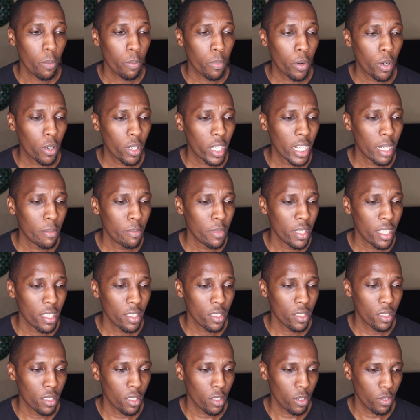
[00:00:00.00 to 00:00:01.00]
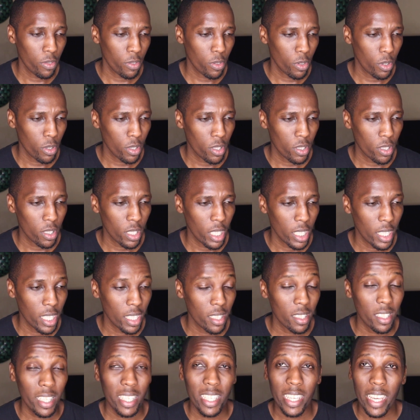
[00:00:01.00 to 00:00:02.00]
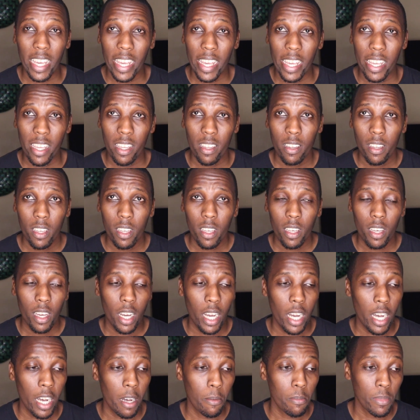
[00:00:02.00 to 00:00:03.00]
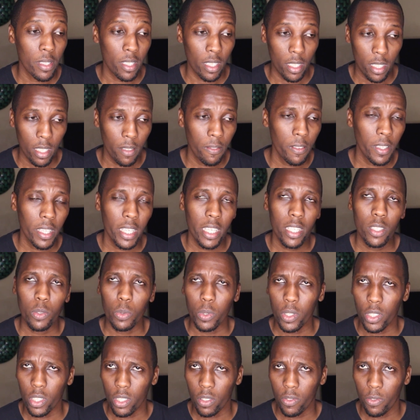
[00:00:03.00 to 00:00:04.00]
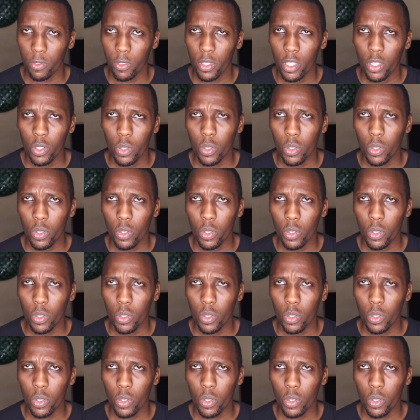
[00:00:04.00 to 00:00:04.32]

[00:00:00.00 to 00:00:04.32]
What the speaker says: program, there's a certificate, which is free.